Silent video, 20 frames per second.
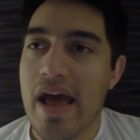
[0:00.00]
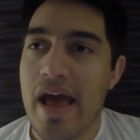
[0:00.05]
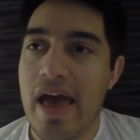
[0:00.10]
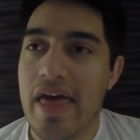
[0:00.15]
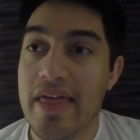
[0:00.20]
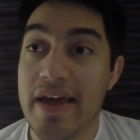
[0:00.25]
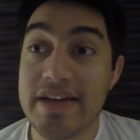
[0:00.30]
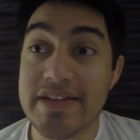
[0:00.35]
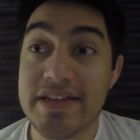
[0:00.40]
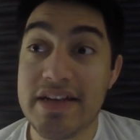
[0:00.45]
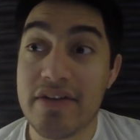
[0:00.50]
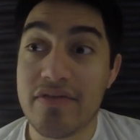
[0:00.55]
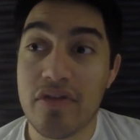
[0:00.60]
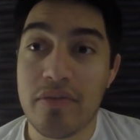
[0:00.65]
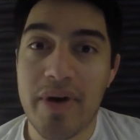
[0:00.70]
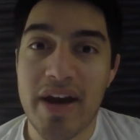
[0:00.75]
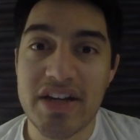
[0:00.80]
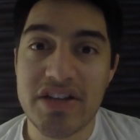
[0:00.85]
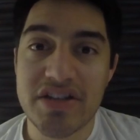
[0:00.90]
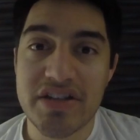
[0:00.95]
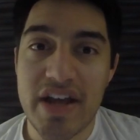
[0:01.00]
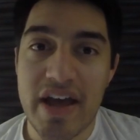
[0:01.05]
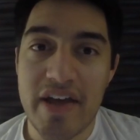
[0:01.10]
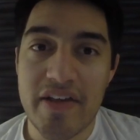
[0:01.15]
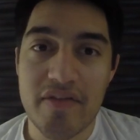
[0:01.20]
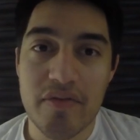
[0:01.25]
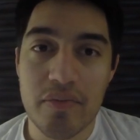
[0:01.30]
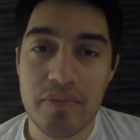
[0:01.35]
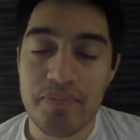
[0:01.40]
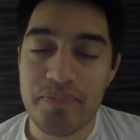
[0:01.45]
And then I see the information
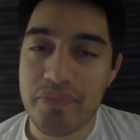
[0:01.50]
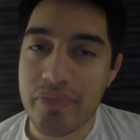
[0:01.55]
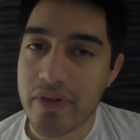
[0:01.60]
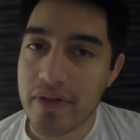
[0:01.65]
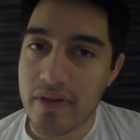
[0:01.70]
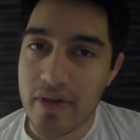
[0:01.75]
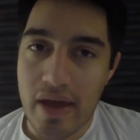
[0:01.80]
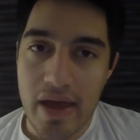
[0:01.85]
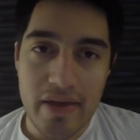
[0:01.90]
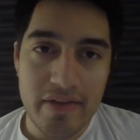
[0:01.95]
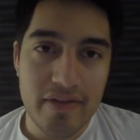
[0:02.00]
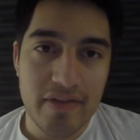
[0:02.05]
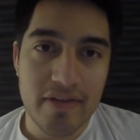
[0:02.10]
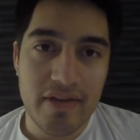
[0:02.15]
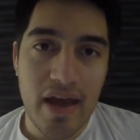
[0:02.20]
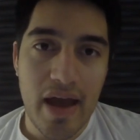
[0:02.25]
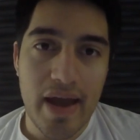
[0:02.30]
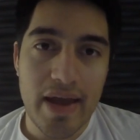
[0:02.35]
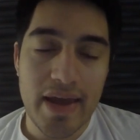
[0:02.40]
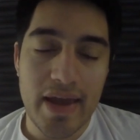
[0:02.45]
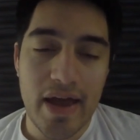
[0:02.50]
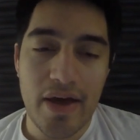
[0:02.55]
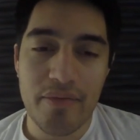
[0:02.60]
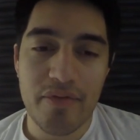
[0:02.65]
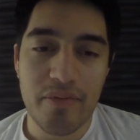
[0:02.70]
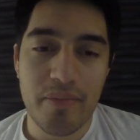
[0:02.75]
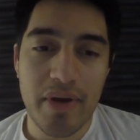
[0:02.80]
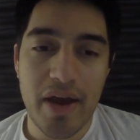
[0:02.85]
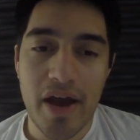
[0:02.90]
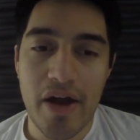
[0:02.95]
desk. Ask this guy. He
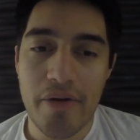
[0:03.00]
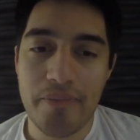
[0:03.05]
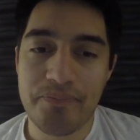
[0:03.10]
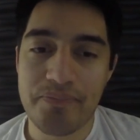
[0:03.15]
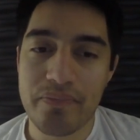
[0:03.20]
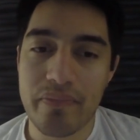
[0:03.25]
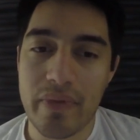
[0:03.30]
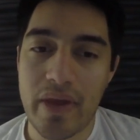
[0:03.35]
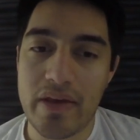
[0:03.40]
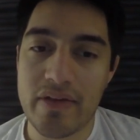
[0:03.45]
helps me out.